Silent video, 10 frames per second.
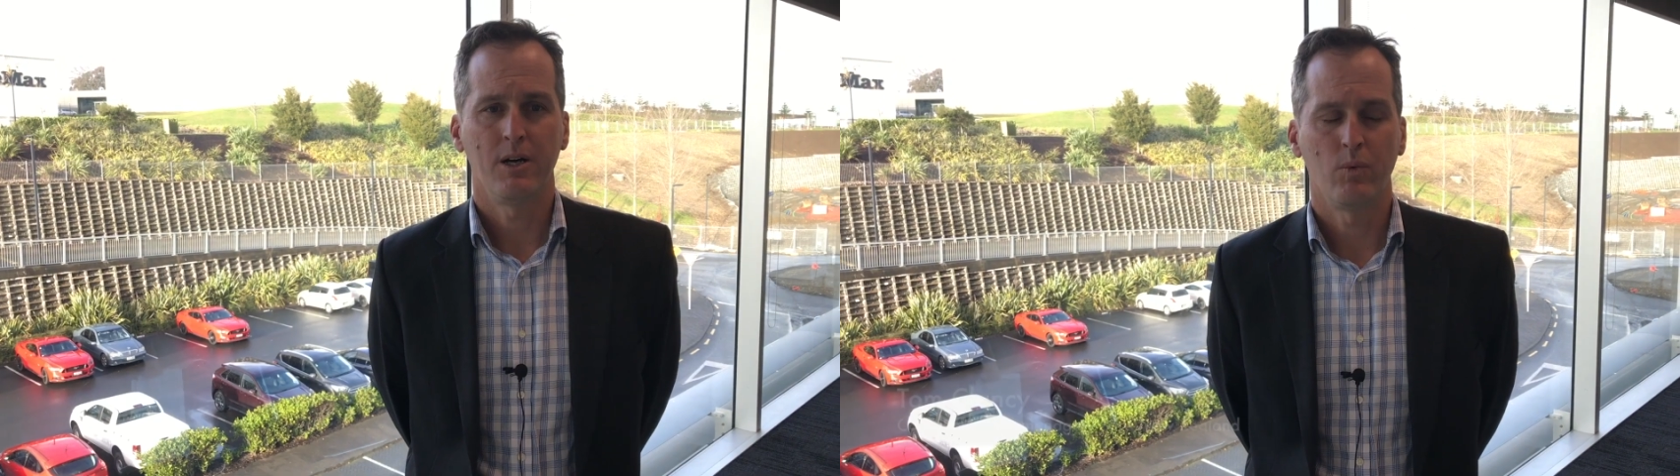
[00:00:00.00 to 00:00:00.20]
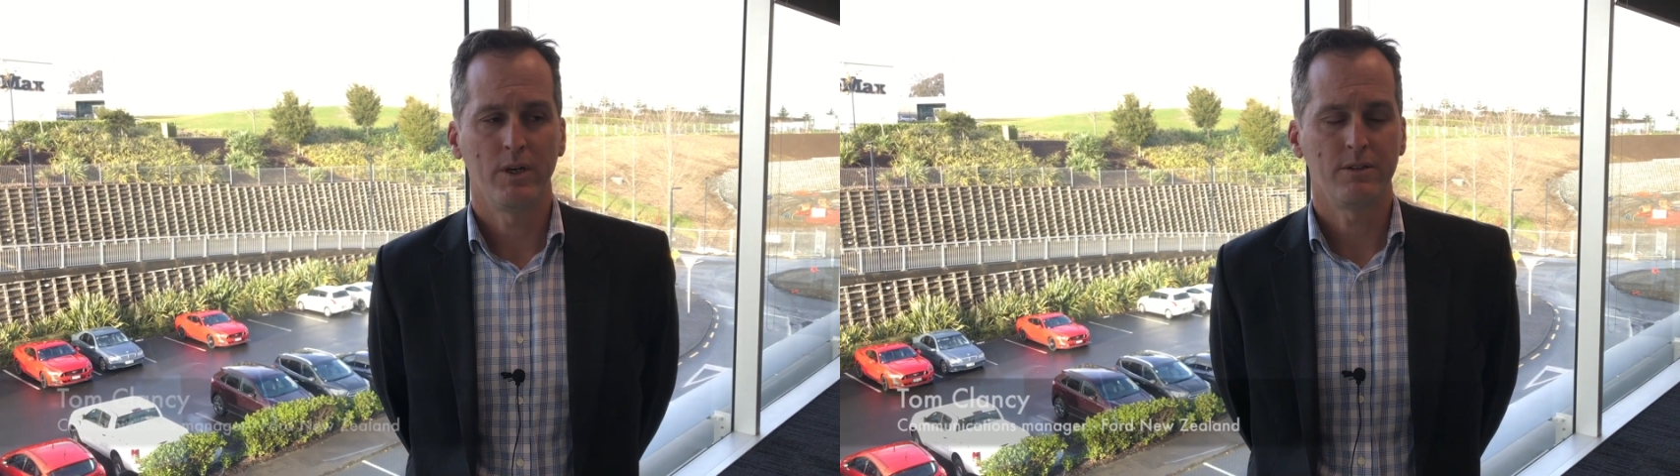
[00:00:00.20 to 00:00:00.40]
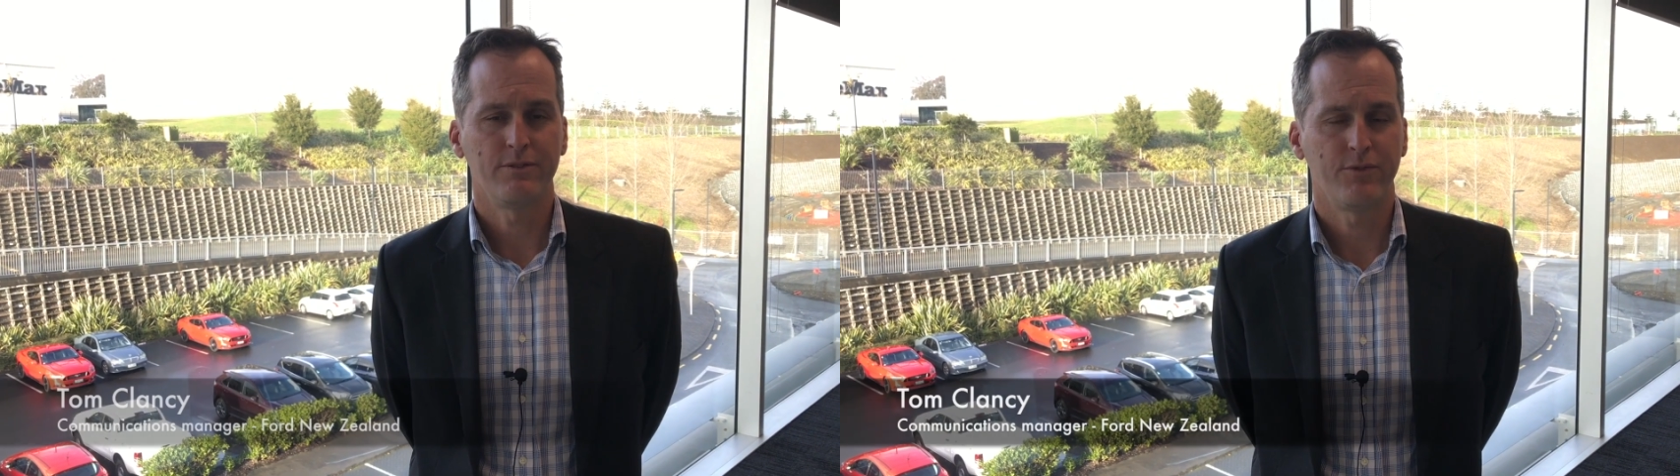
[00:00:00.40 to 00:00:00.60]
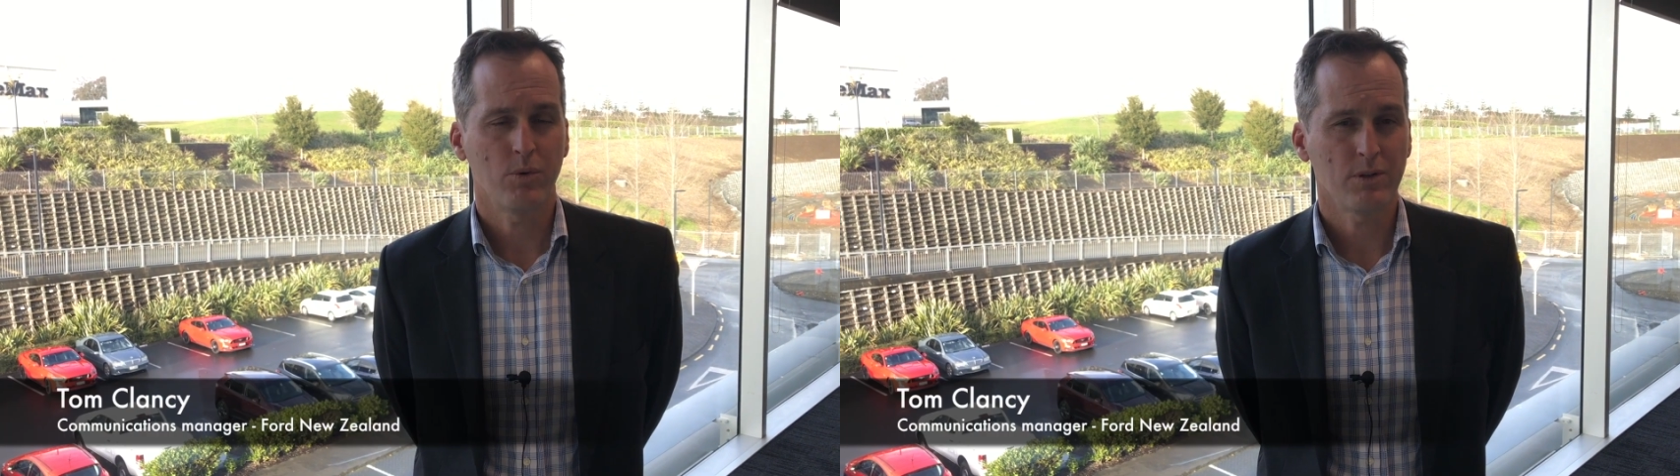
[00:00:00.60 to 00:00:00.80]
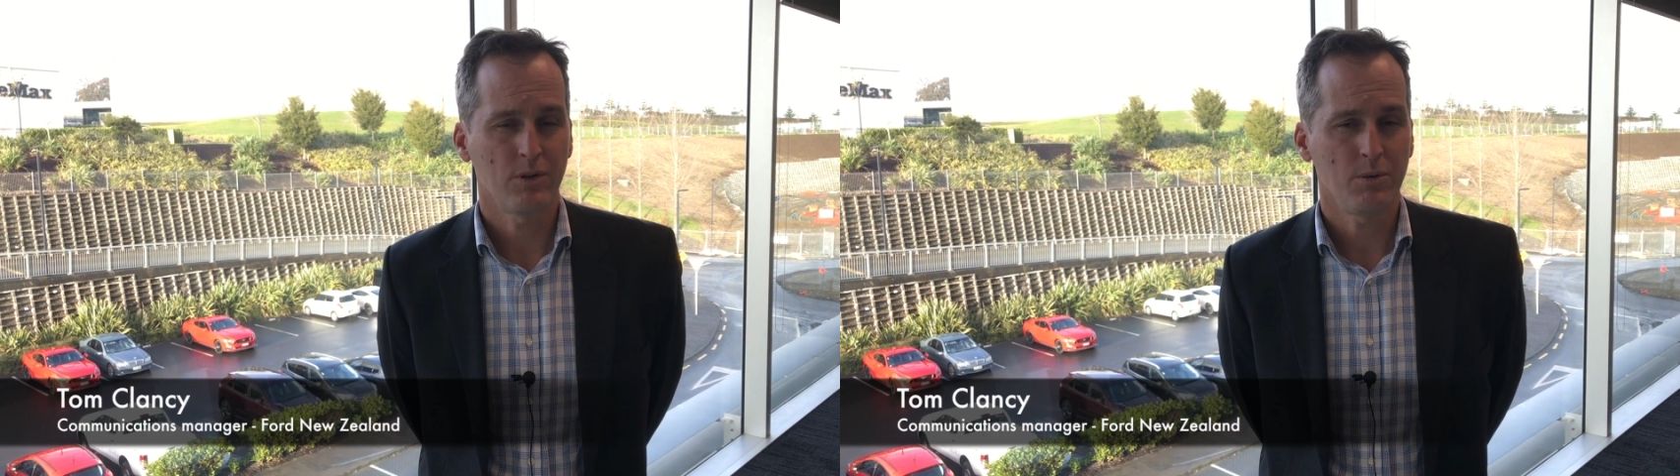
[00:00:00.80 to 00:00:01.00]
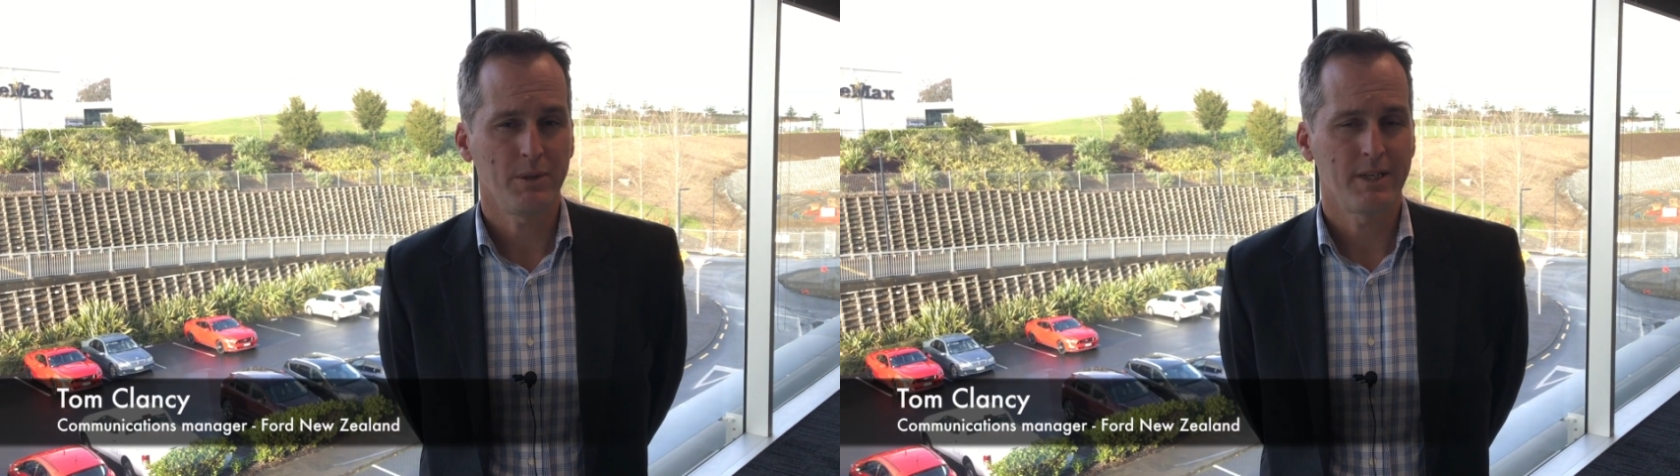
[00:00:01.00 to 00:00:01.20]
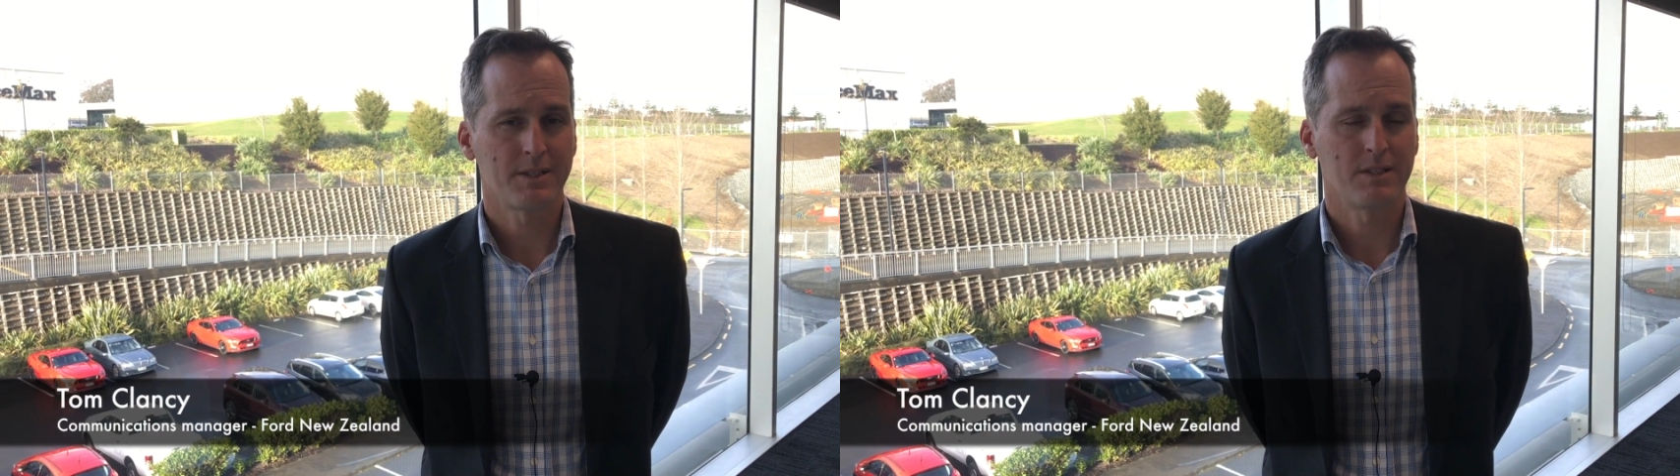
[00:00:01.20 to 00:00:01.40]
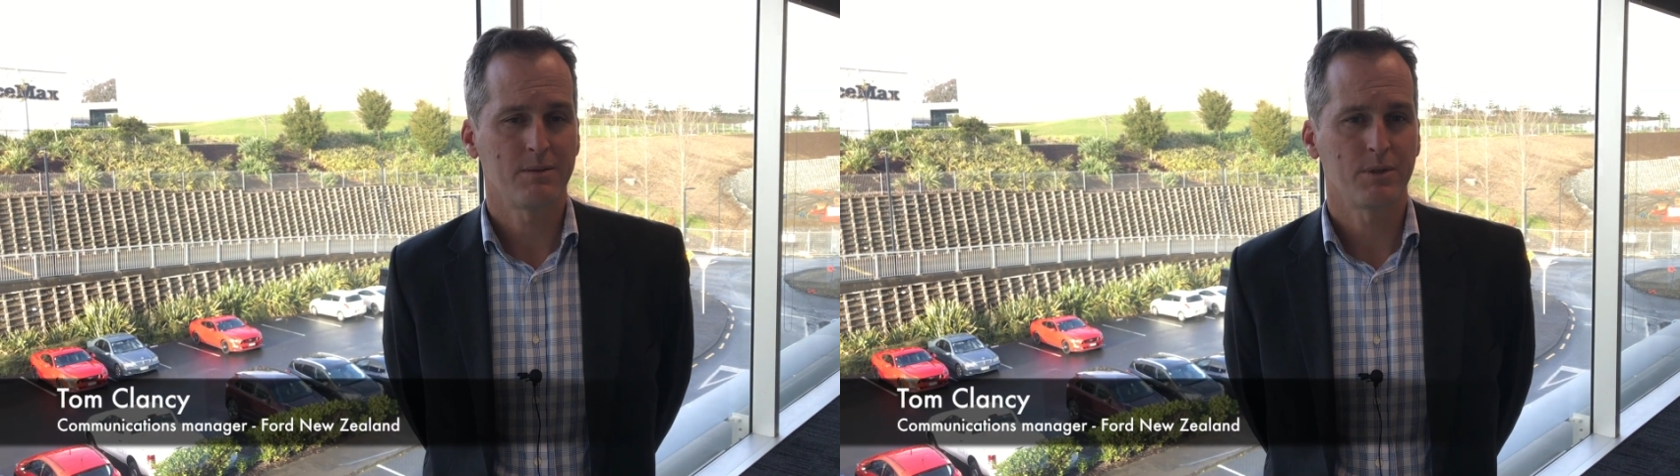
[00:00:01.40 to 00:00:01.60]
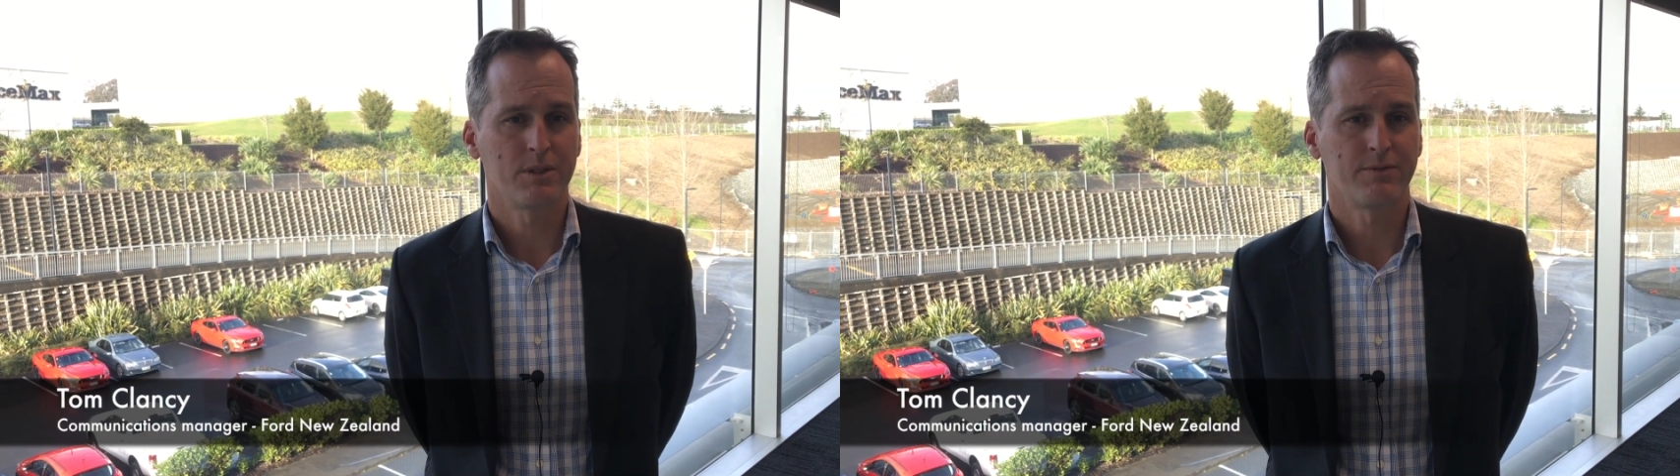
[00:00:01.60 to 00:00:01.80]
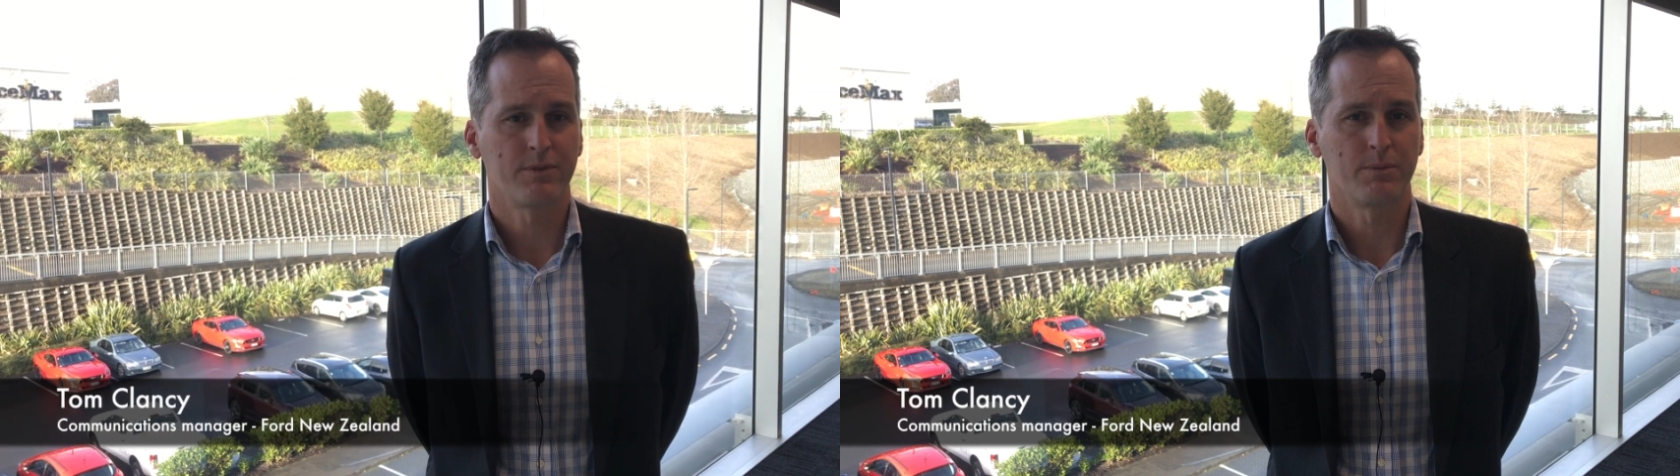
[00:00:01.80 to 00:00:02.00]
Well, Ford globally has a number of
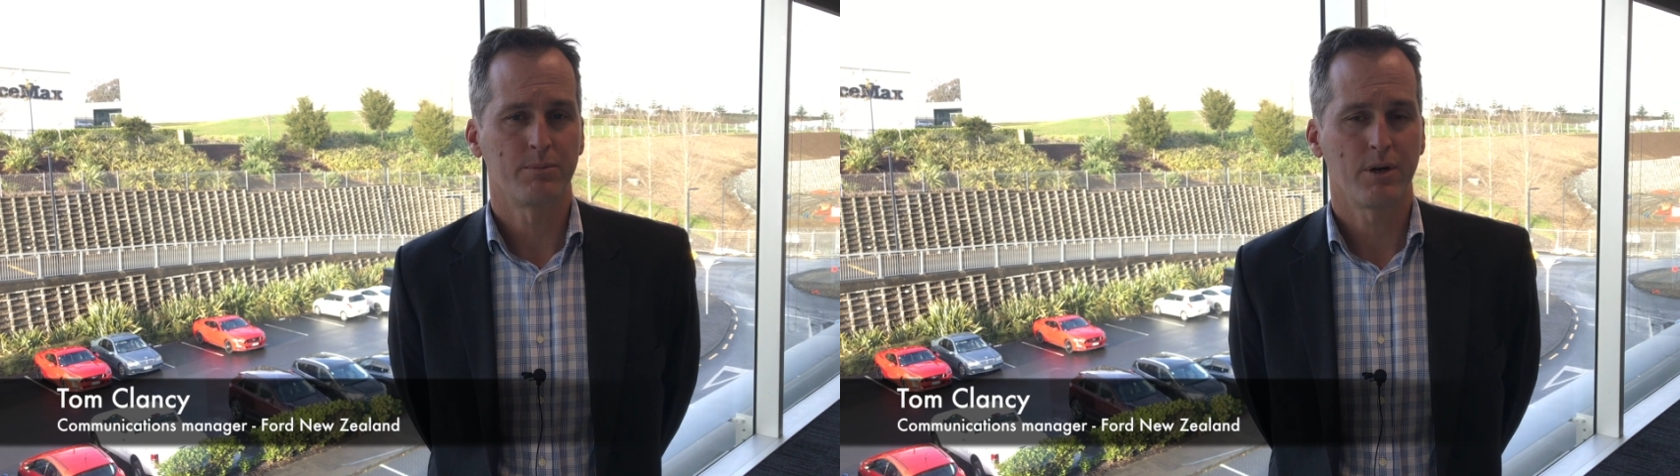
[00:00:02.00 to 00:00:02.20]
different